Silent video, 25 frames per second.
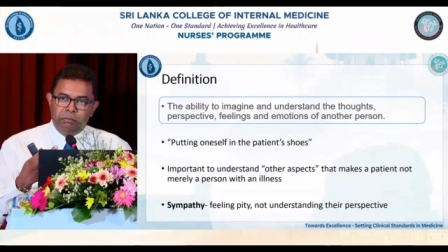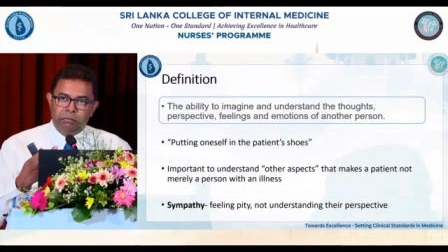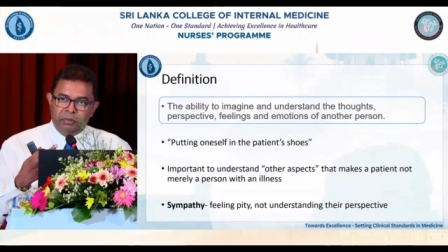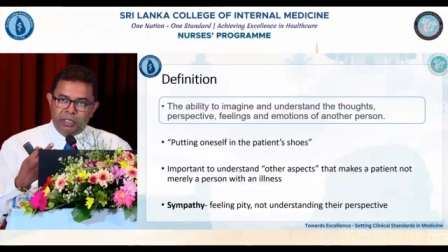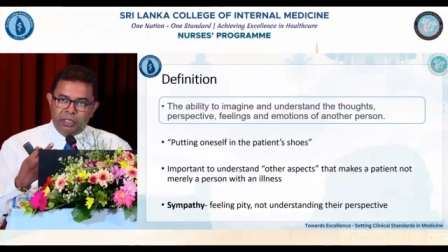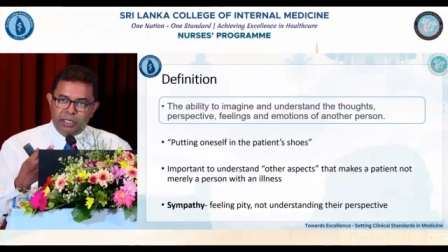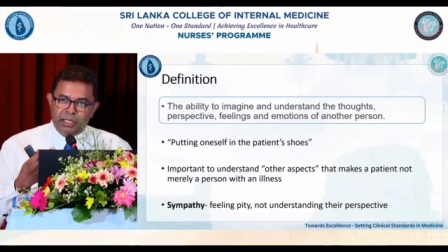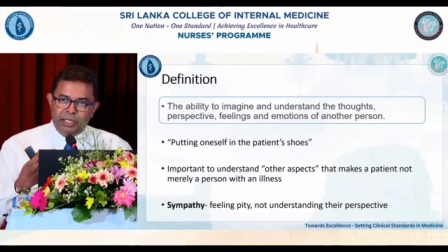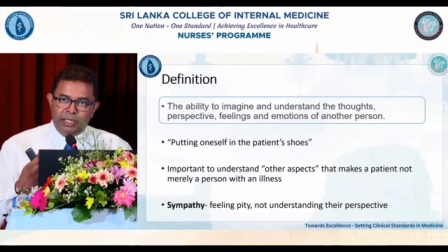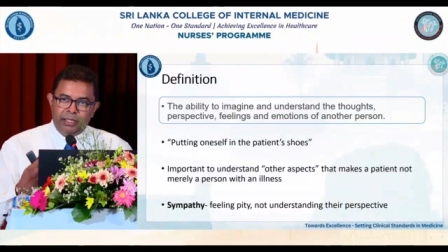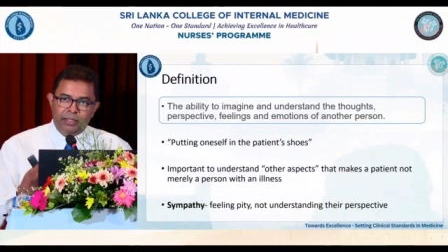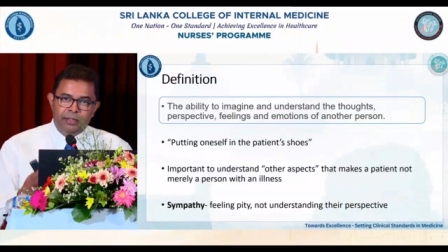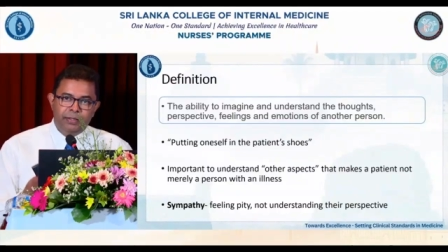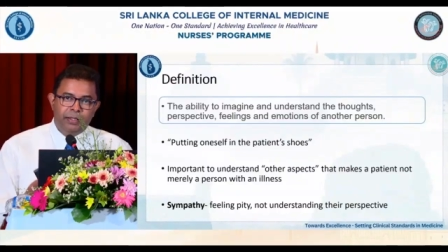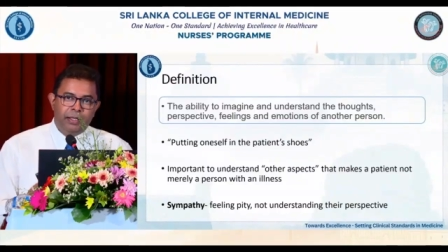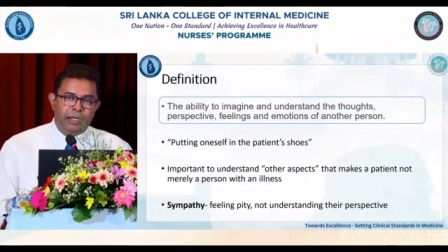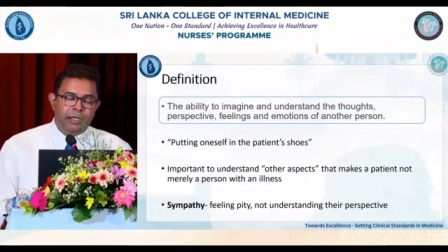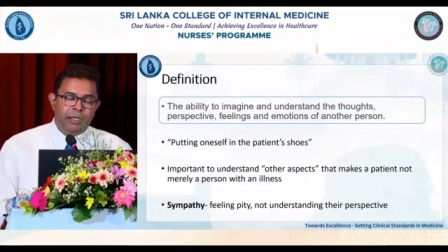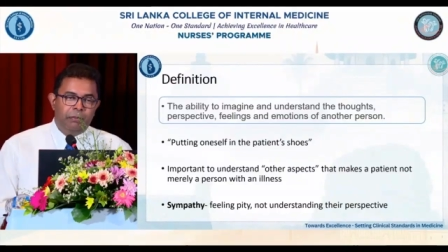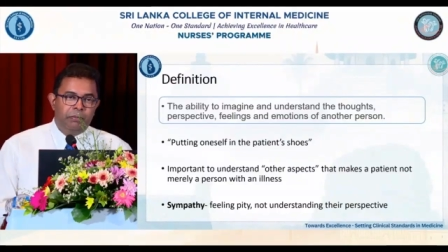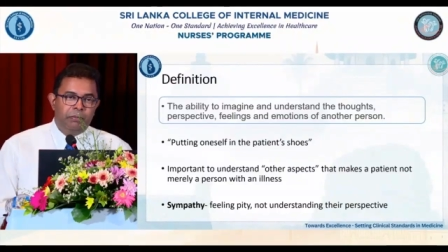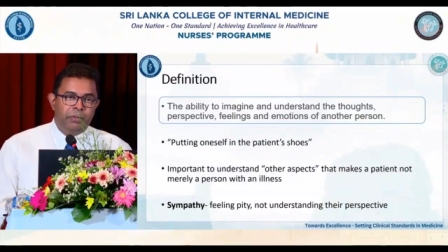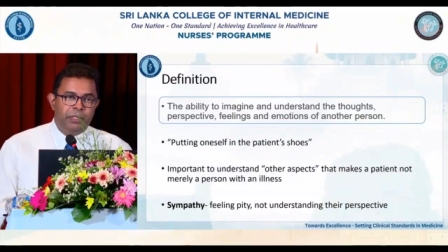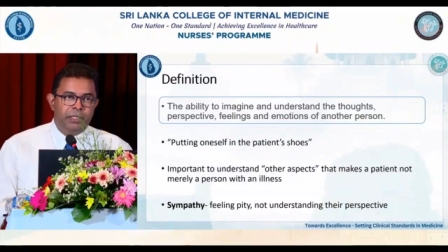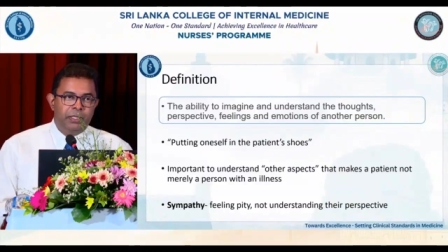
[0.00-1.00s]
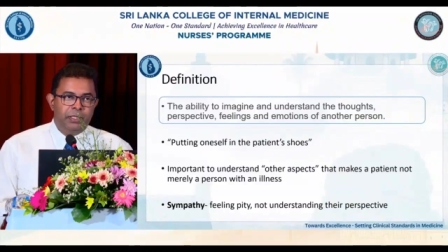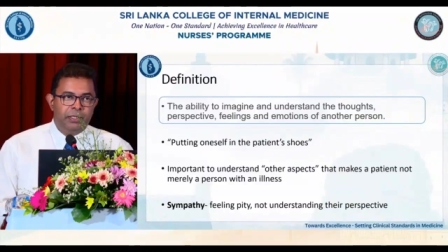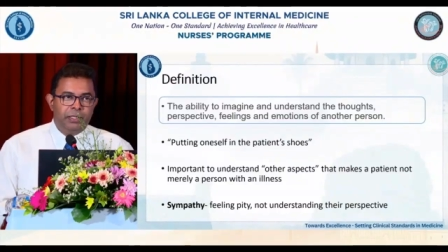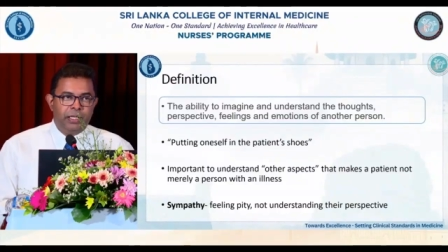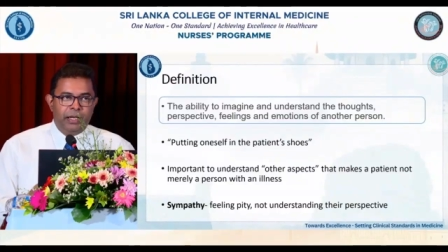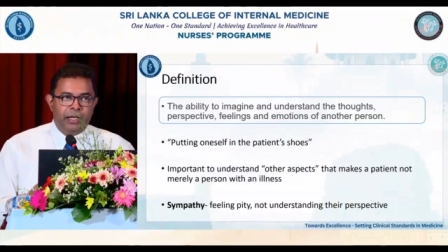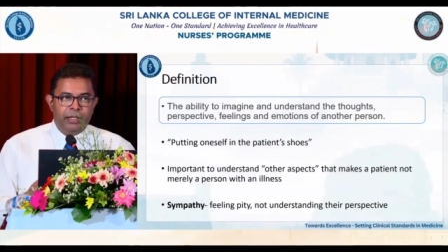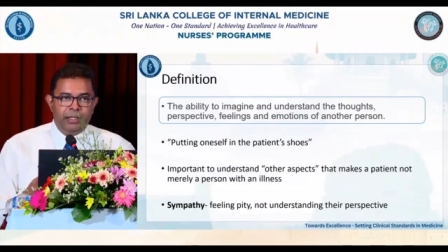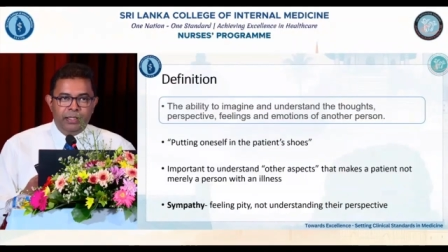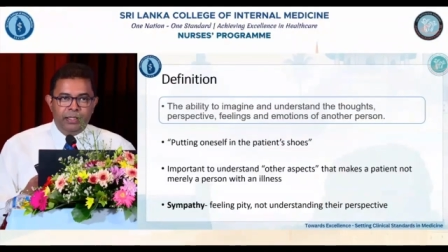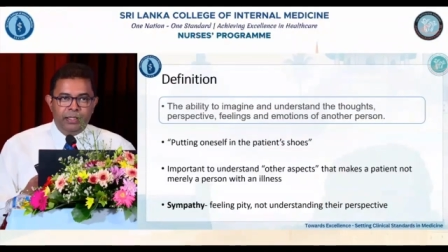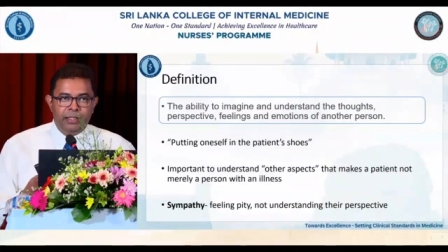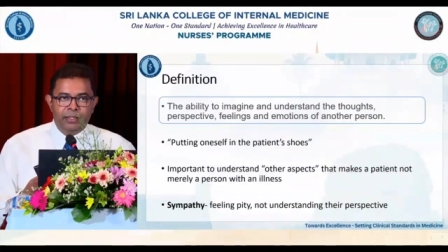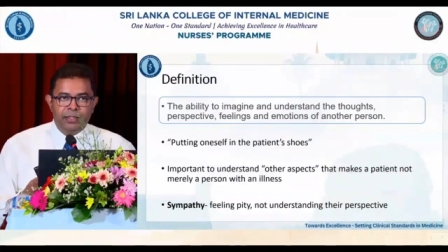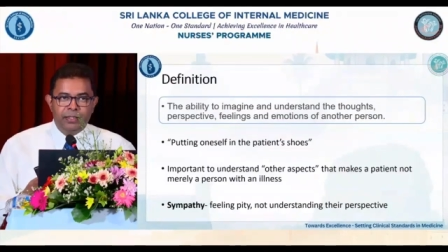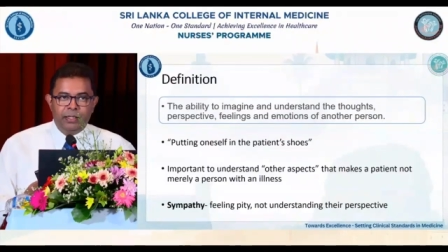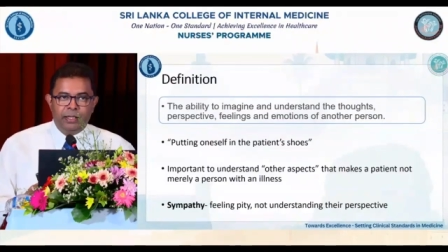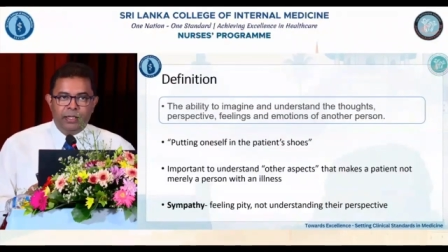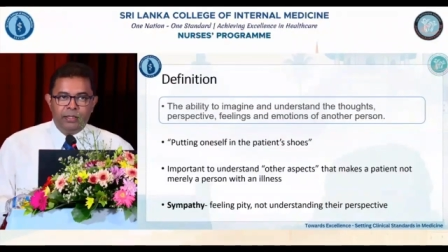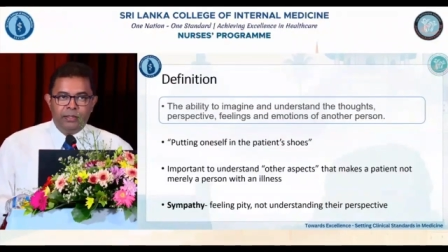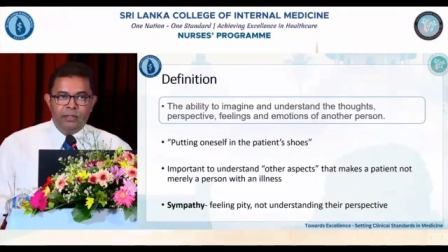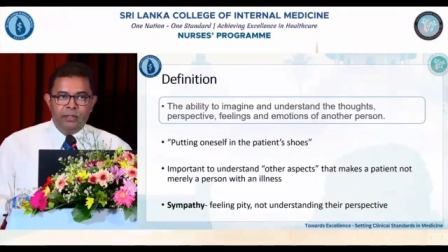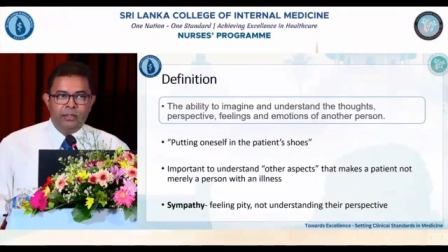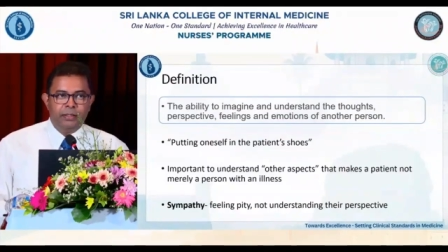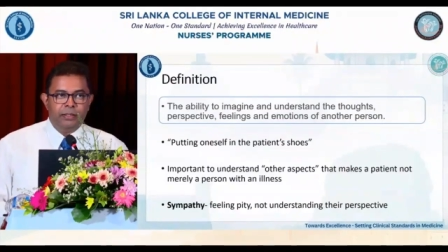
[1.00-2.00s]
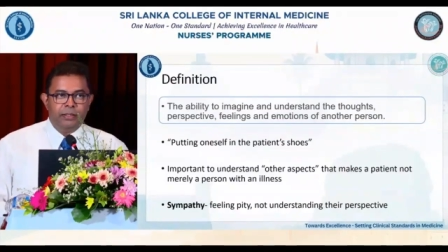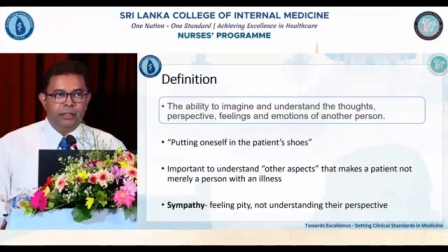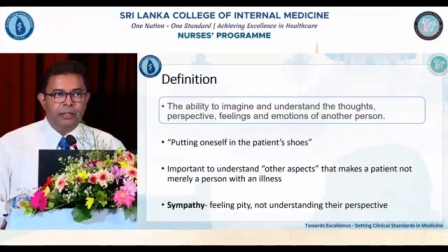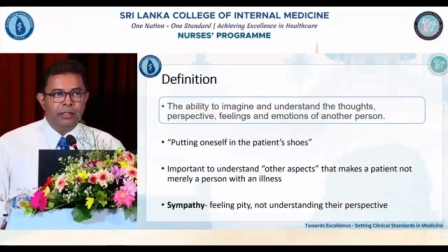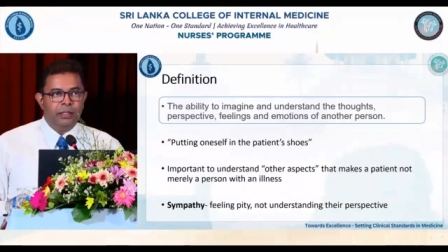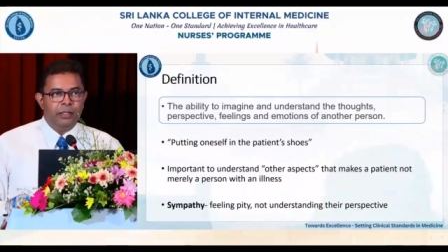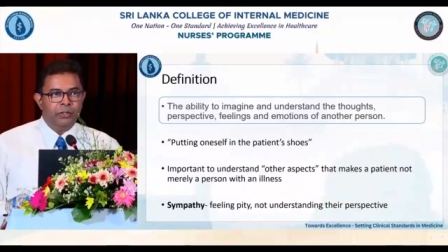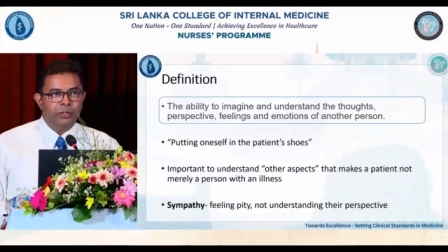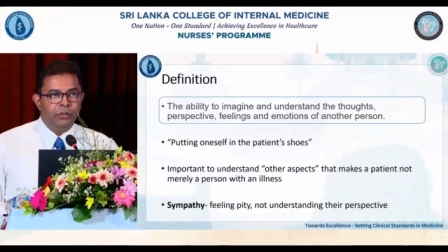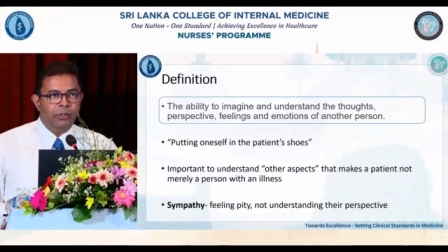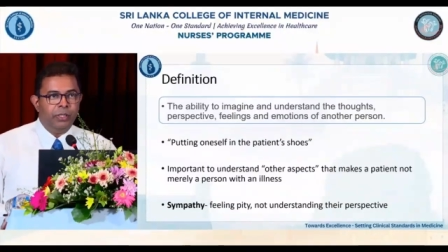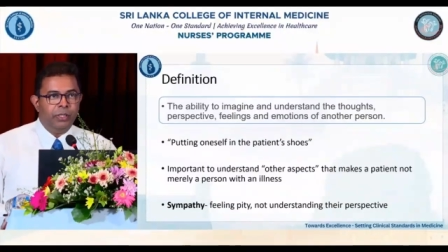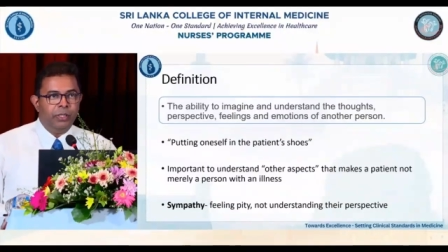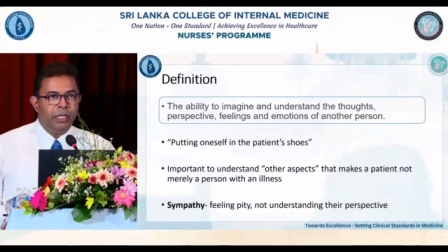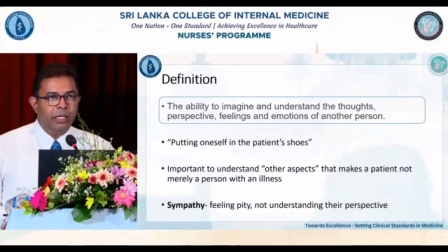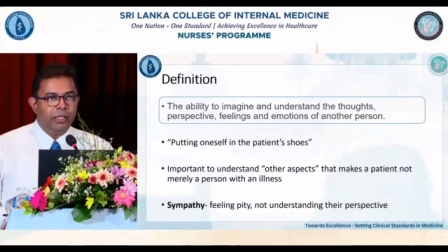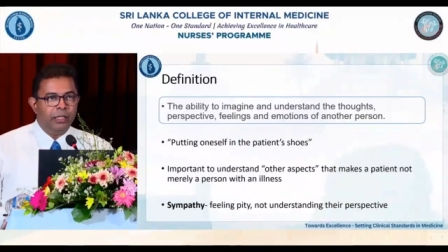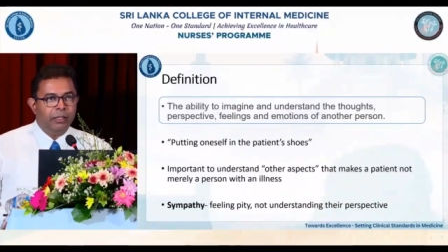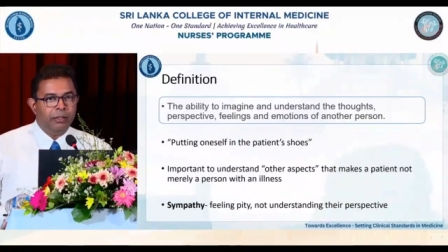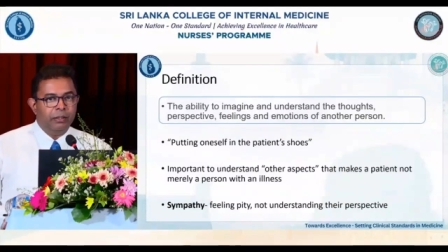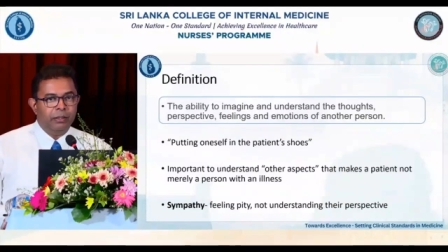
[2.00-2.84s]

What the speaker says: 3 examples and discuss so that